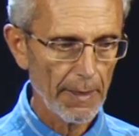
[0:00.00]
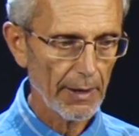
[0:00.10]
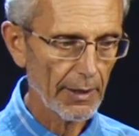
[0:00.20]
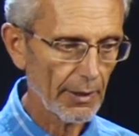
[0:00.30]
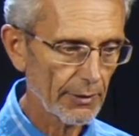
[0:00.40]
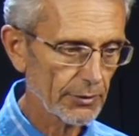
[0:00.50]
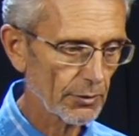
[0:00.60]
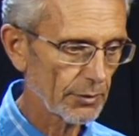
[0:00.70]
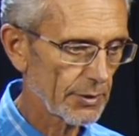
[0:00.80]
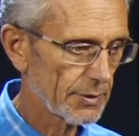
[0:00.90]

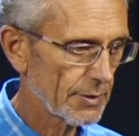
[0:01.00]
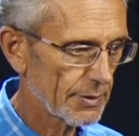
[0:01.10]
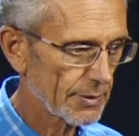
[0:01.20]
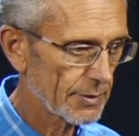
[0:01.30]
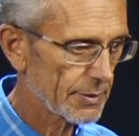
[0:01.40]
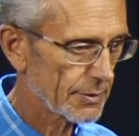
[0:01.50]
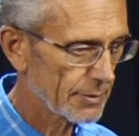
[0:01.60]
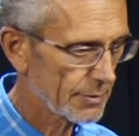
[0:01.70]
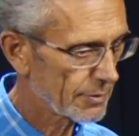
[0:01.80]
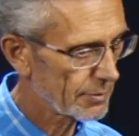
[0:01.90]
So this
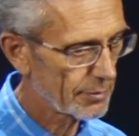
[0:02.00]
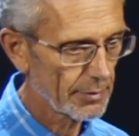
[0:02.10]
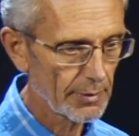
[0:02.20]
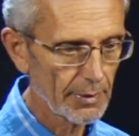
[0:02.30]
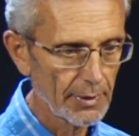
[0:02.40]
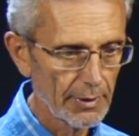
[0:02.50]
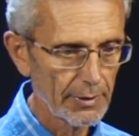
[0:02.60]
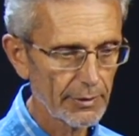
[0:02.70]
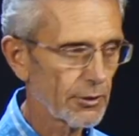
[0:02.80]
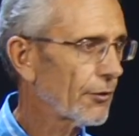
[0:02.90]
is,
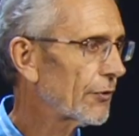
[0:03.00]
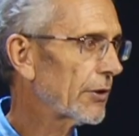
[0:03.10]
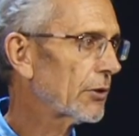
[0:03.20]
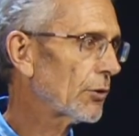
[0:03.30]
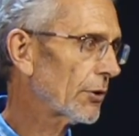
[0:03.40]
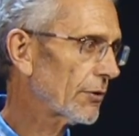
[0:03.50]
it's nothing new under